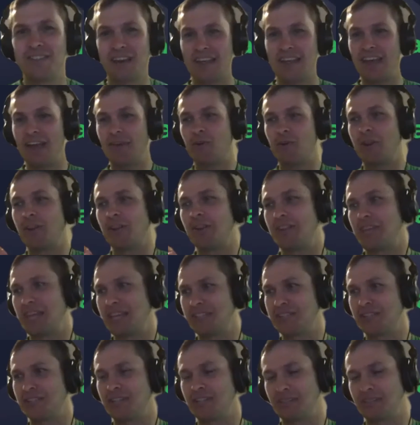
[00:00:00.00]
I think one of the
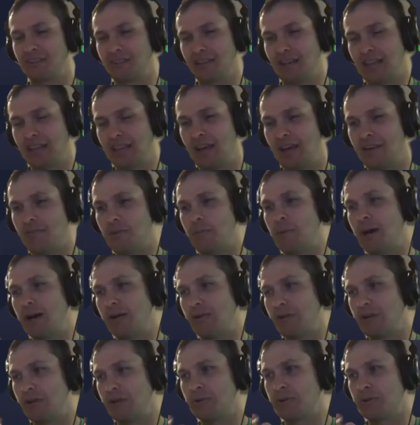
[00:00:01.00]
things that I love about
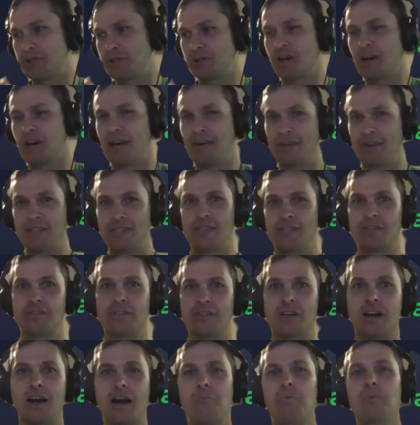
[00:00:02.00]
what you were describing is there's
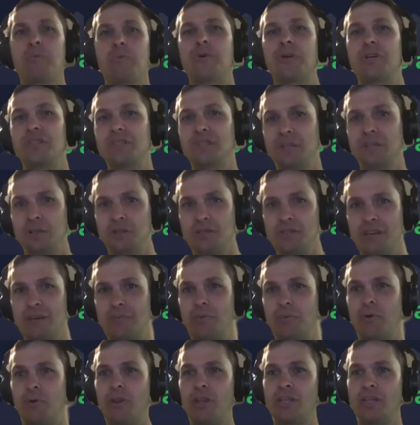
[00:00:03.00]
a complementary skill set.
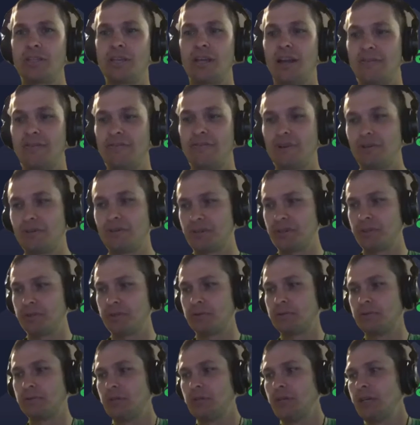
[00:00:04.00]
one of the things that I've
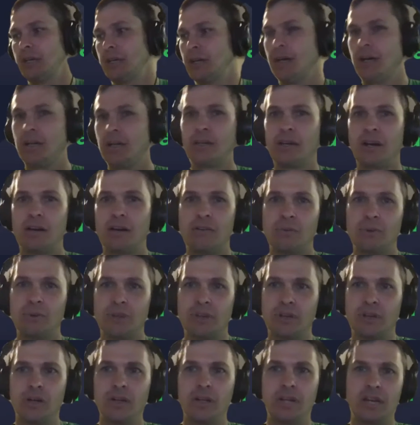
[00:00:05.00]
also uncovered with
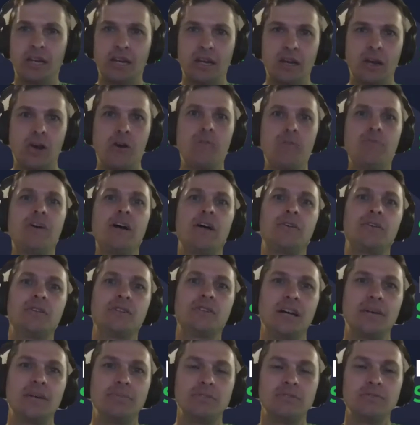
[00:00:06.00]
the co- like a co-founder
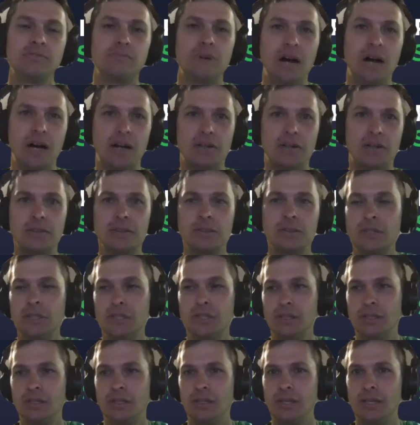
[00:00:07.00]
type of model
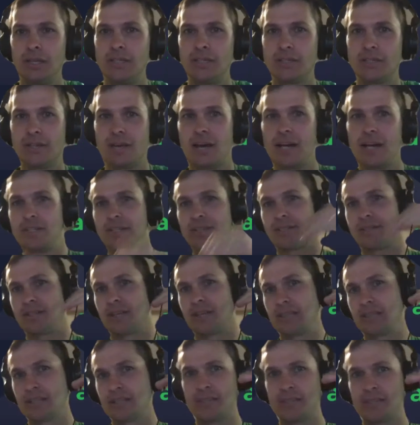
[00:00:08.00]
is it's not just
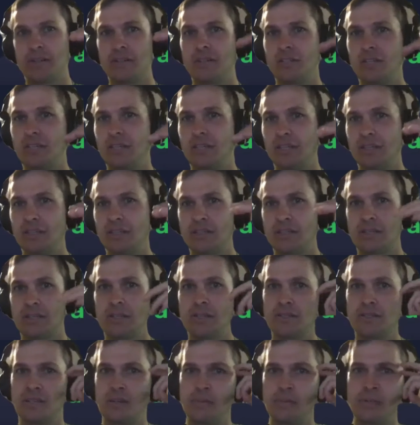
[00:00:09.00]
like the synergy and the
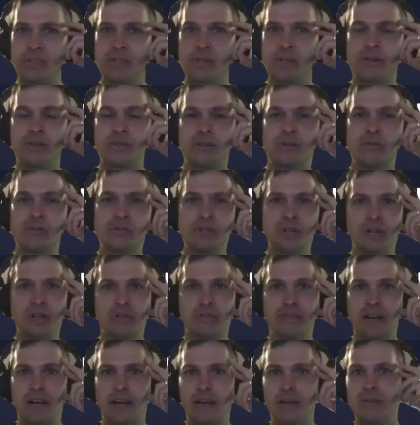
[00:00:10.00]
skill set, but it's also shared
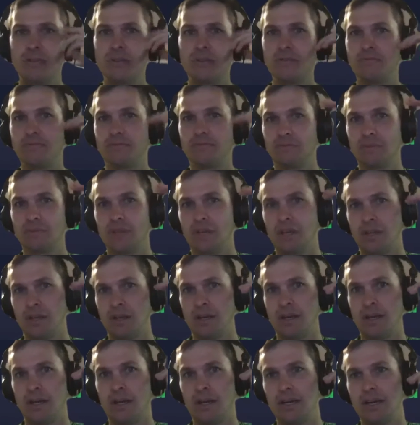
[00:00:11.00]
values. And
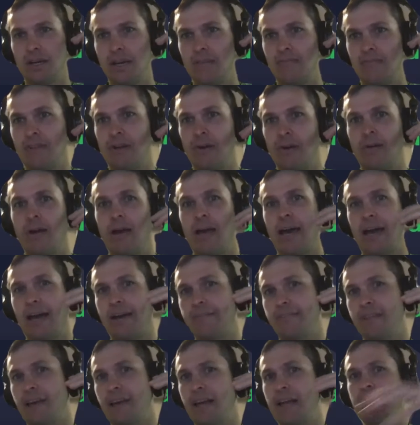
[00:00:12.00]
uh, and if you don't
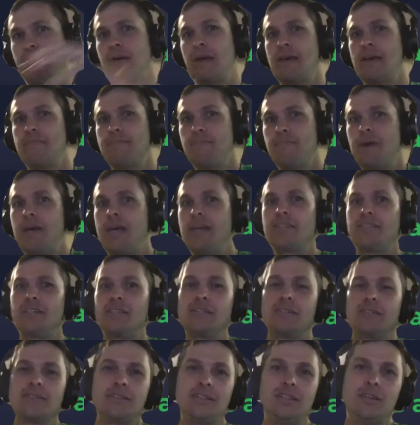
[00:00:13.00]
have that, it, it makes
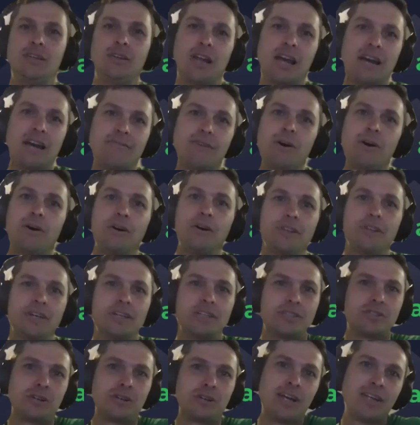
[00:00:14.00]
it. You could have all the
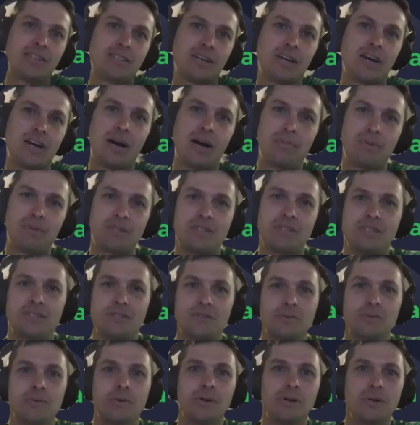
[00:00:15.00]
strengths and competencies in
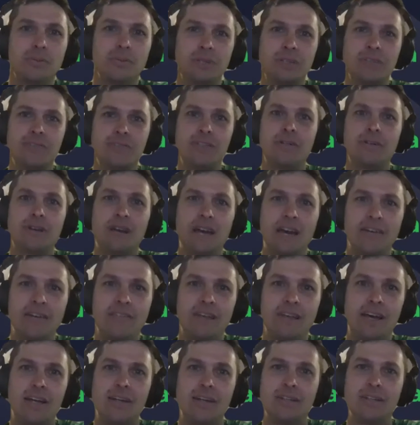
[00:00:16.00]
the world, but if you don't have
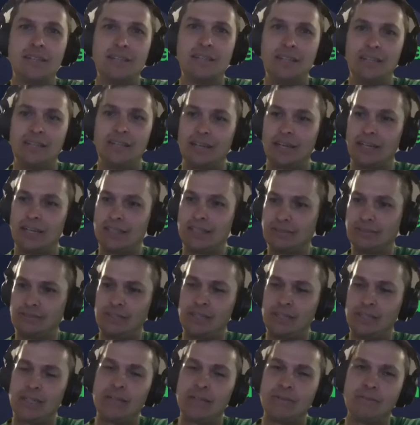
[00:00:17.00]
that kind of
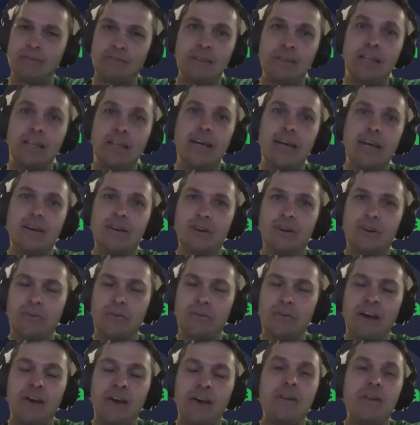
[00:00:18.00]
uh, layer or
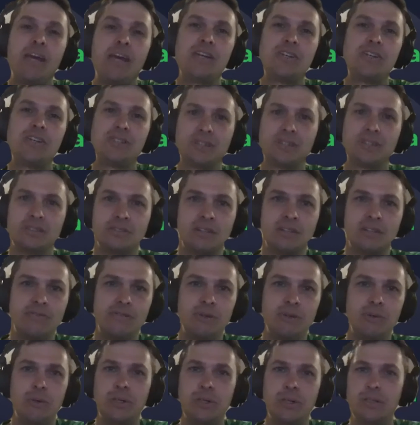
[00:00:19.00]
the foundation, if
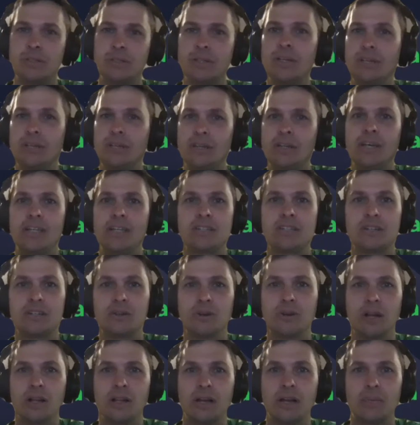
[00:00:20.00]
you will, it's going
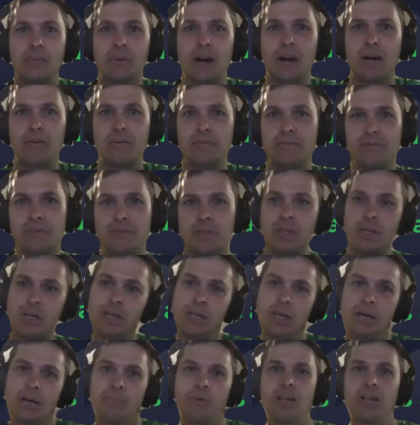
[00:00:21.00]
to create a lot of problems.
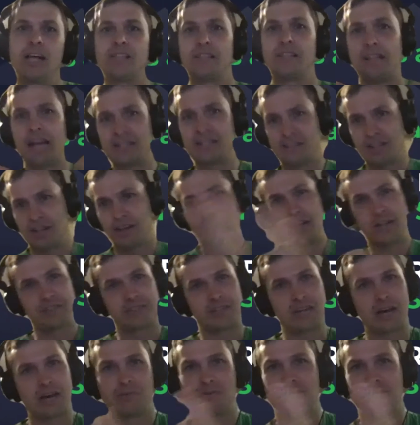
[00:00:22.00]
But let, that's a
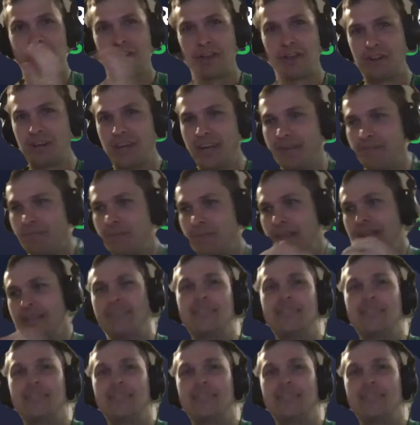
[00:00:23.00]
that's a topic for another day.